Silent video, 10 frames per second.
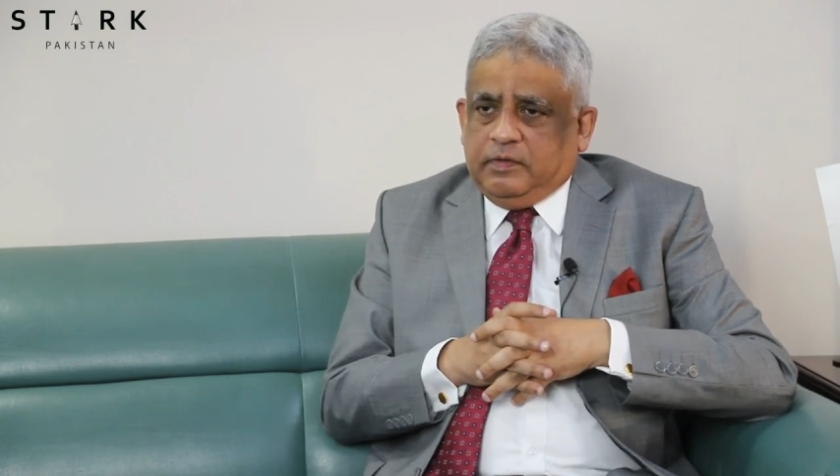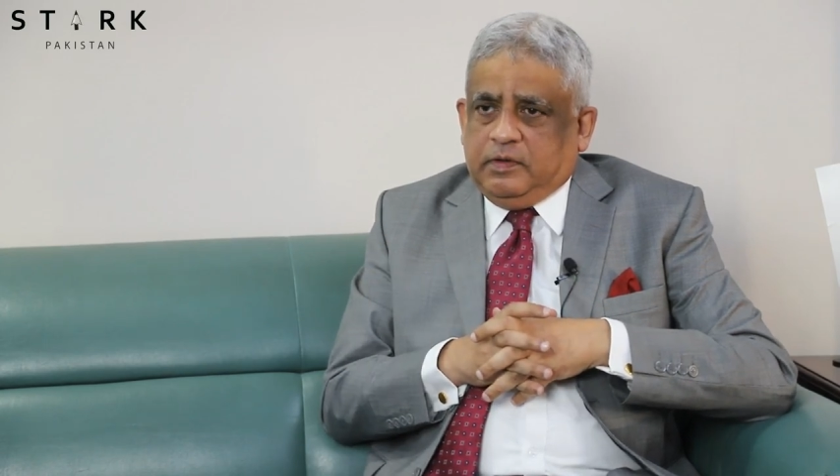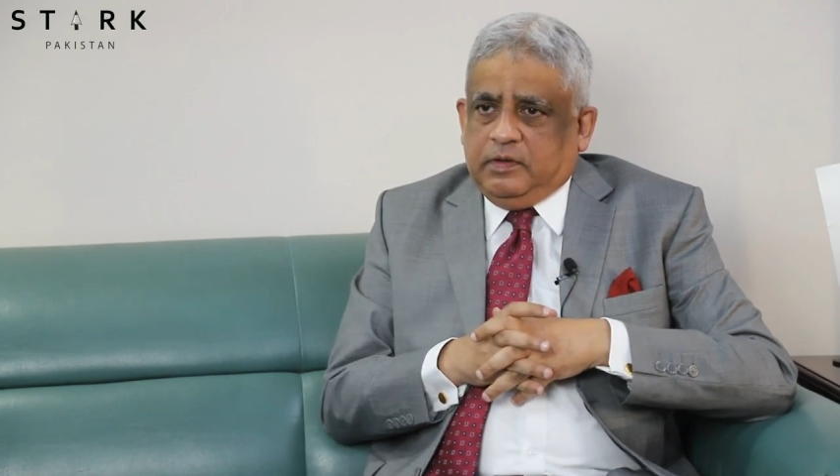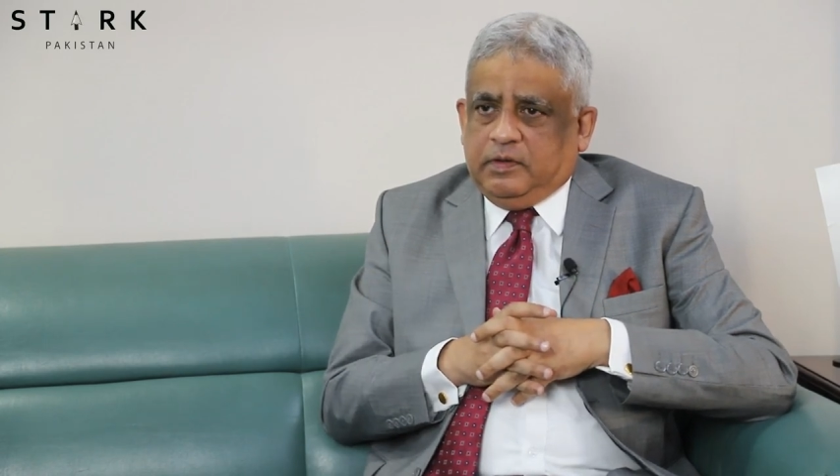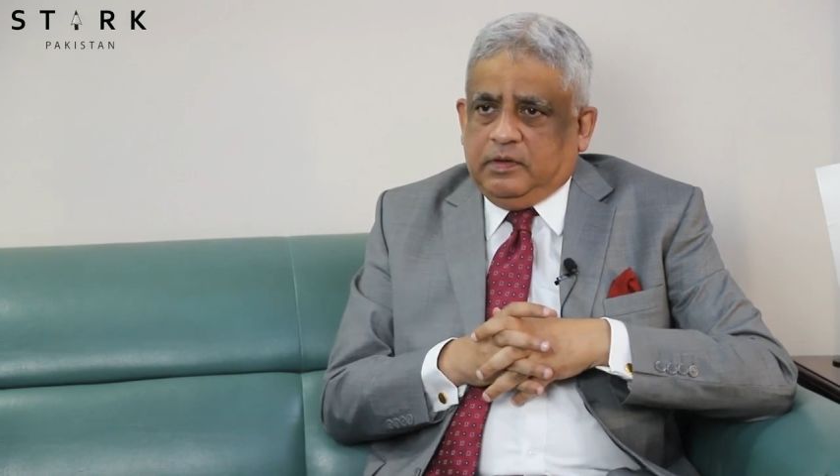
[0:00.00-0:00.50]

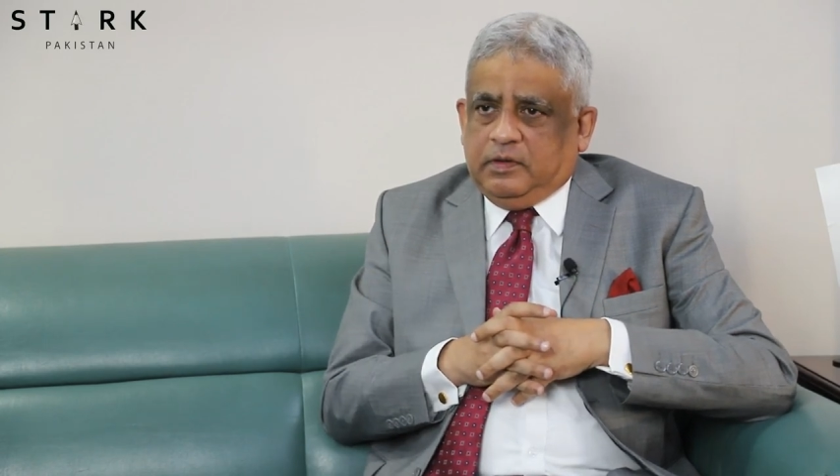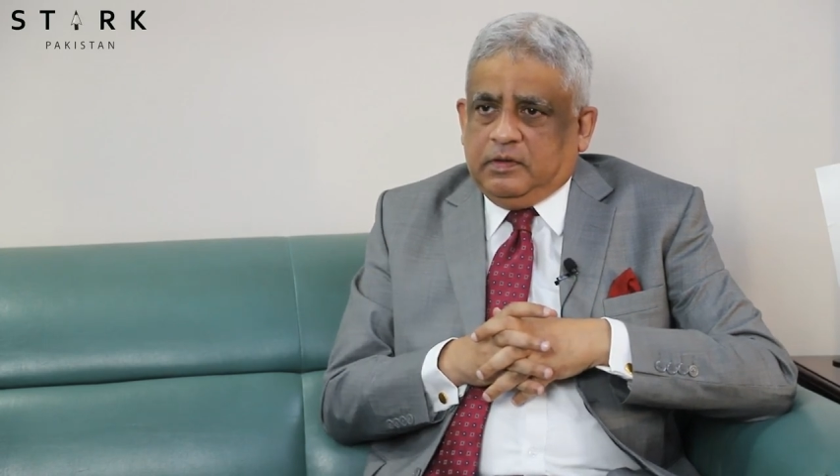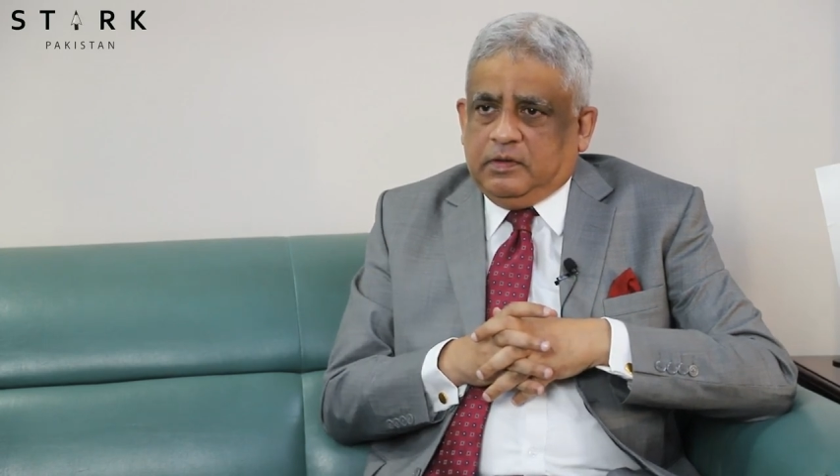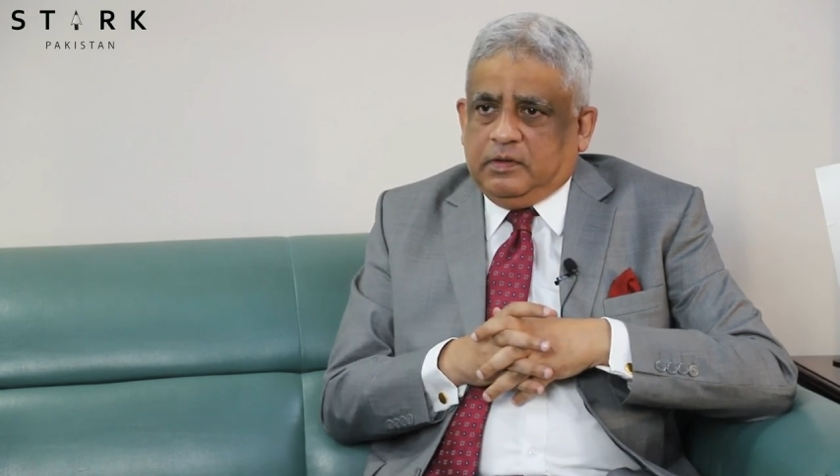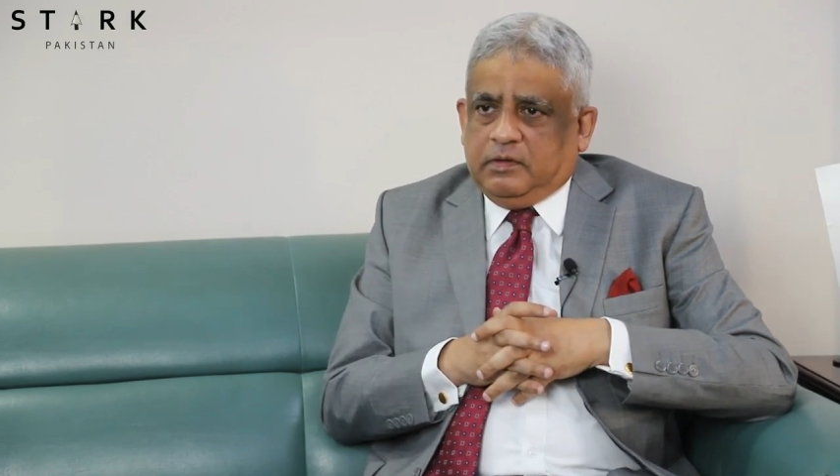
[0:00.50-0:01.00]

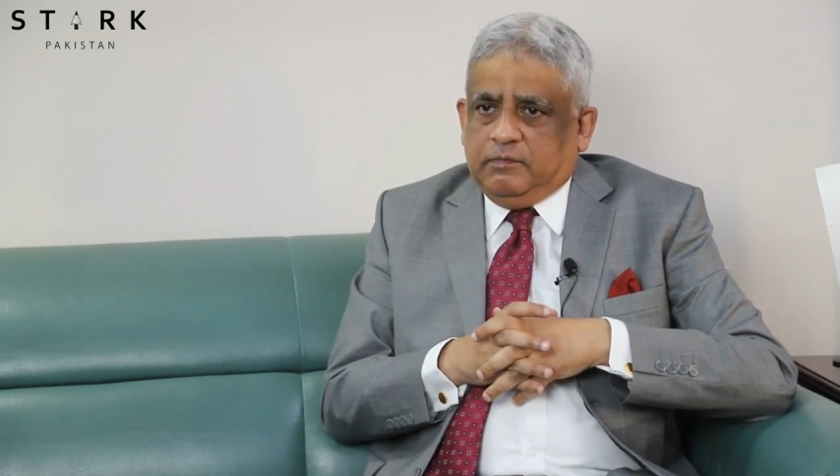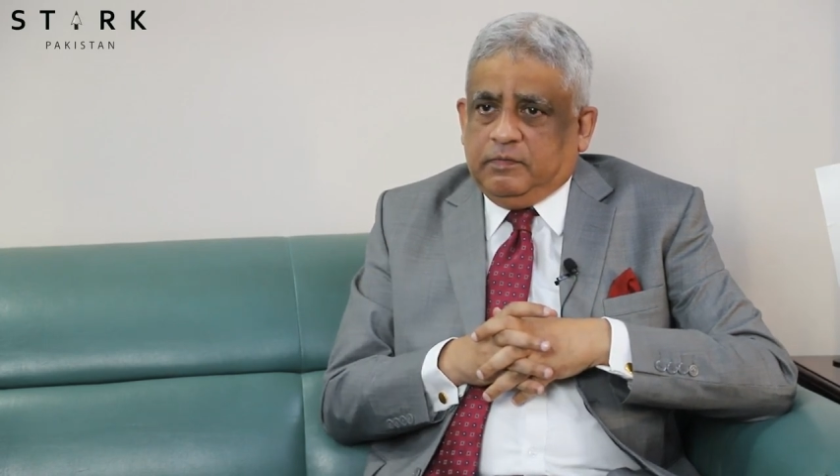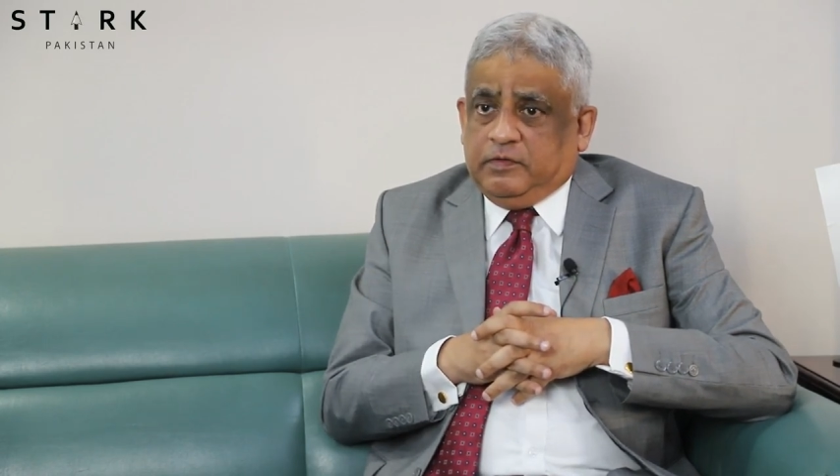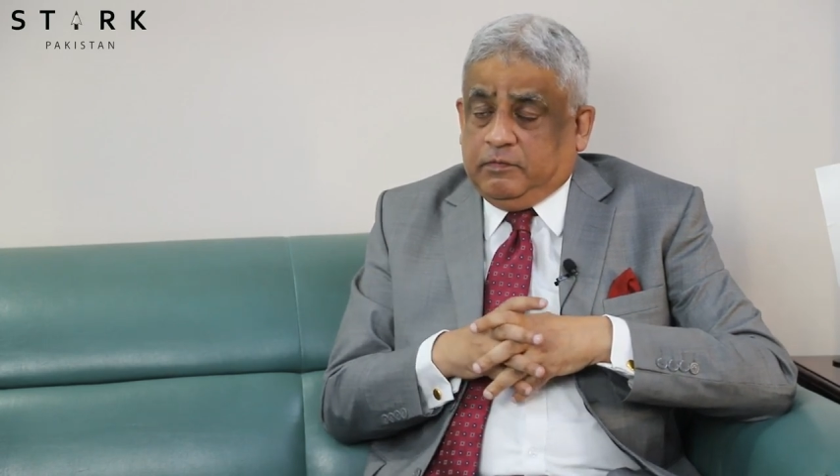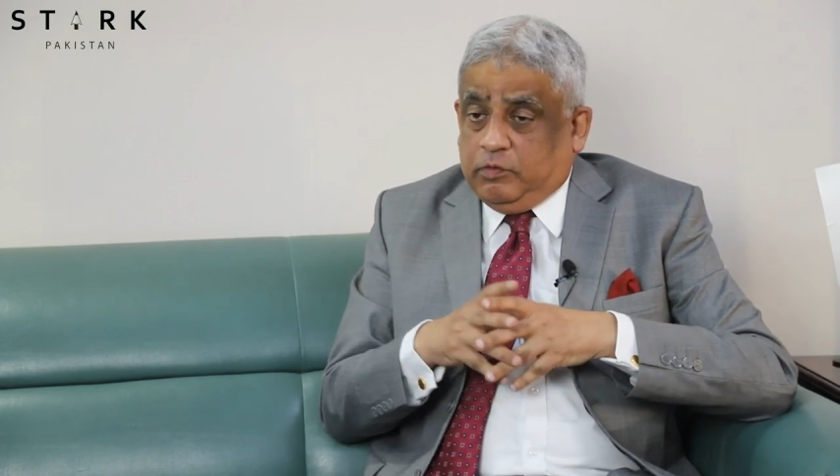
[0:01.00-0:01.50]

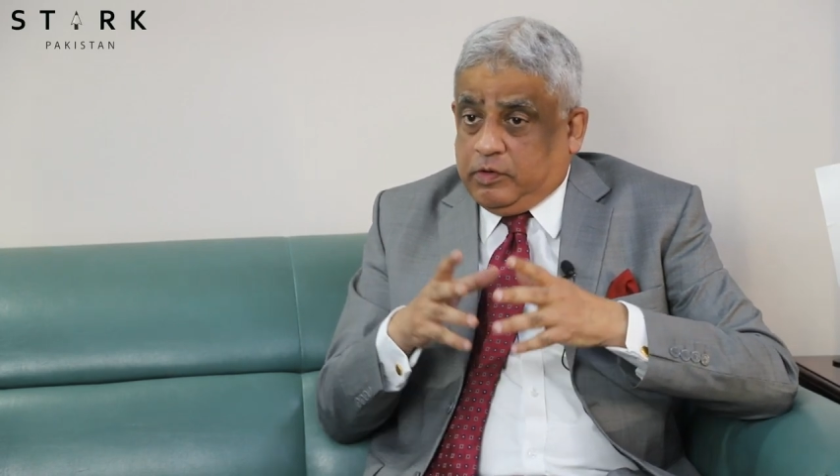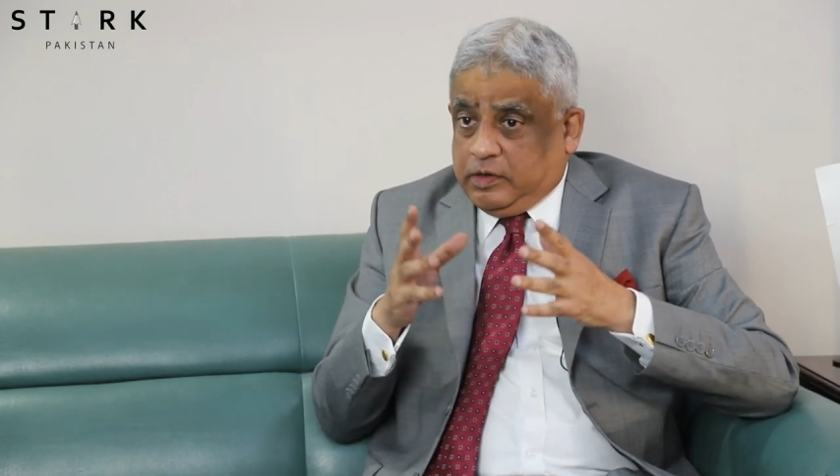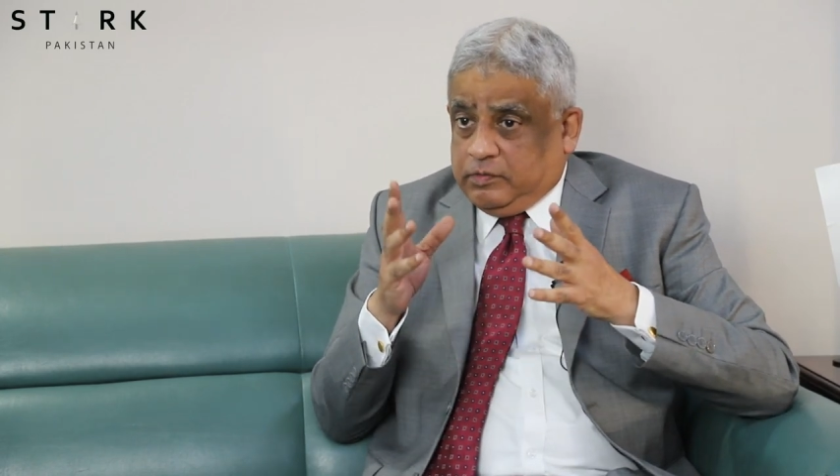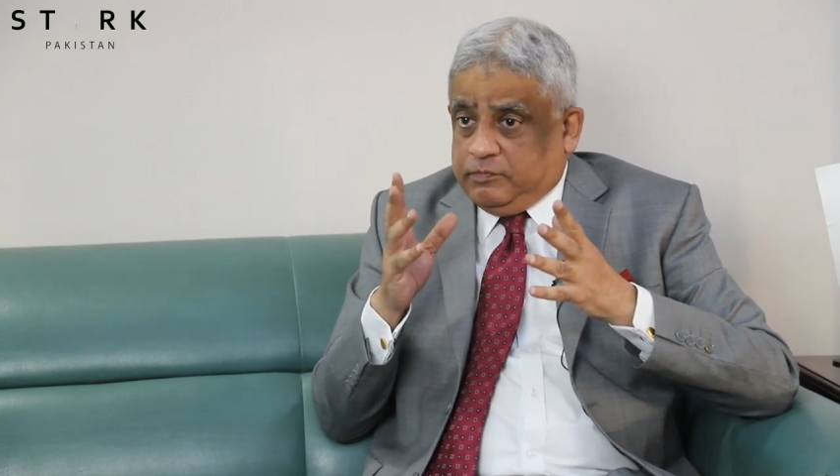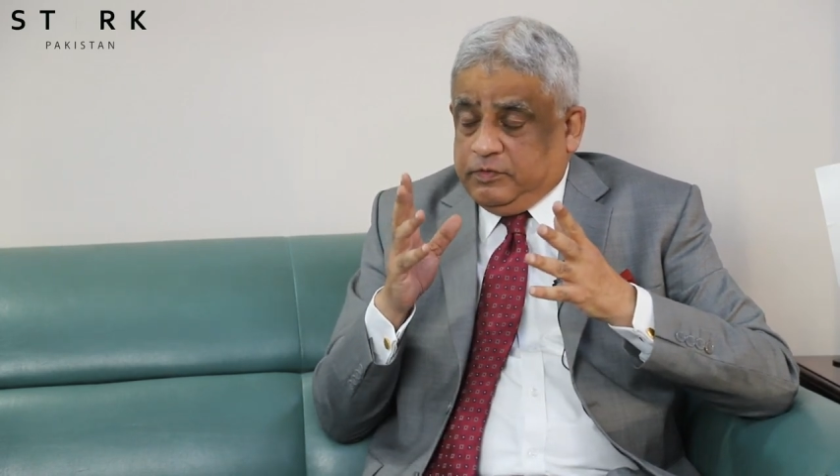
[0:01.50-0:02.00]
We
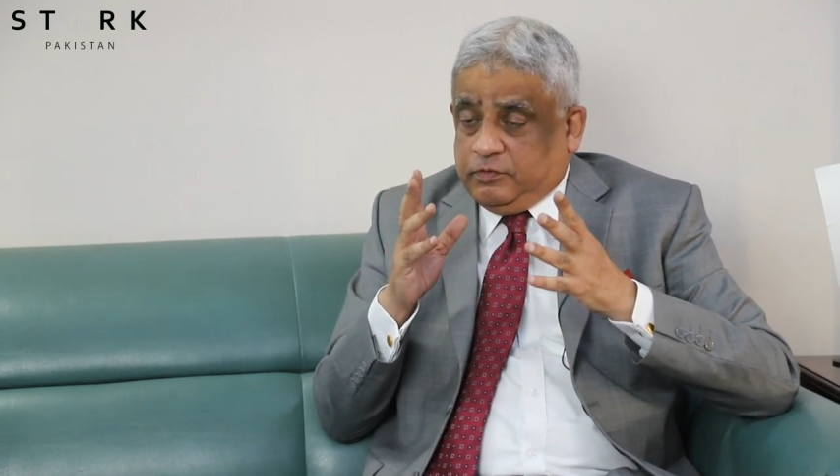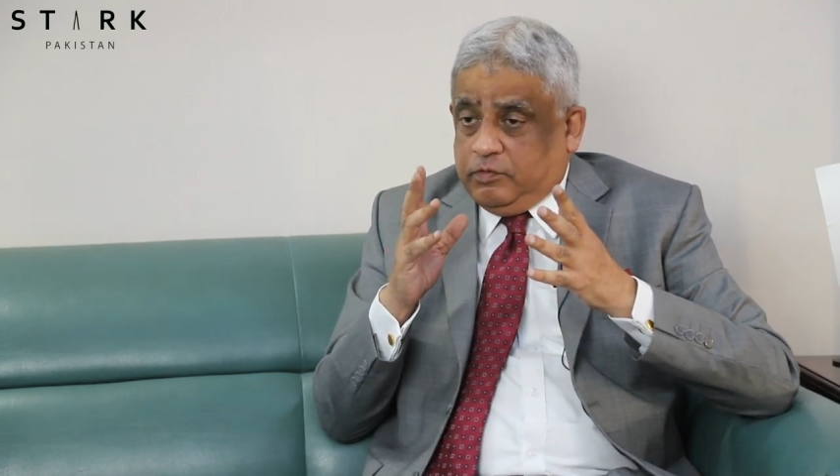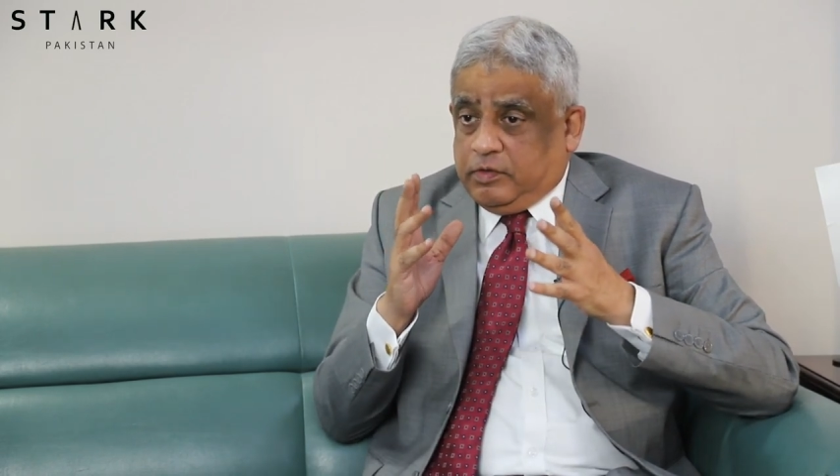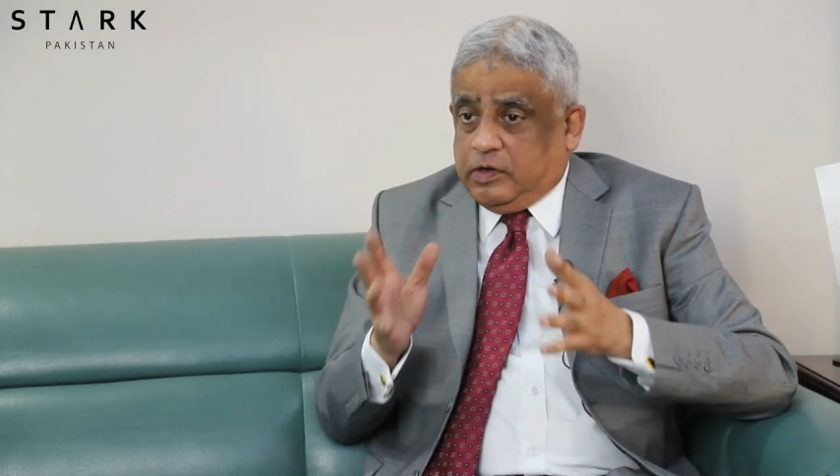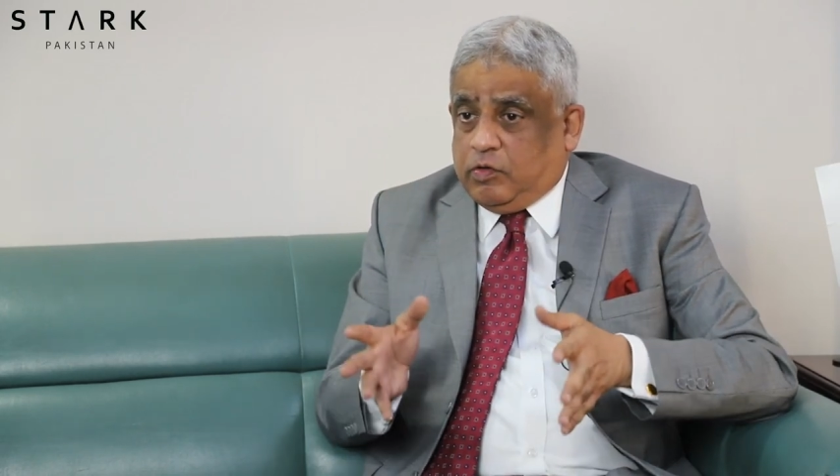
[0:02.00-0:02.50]
should look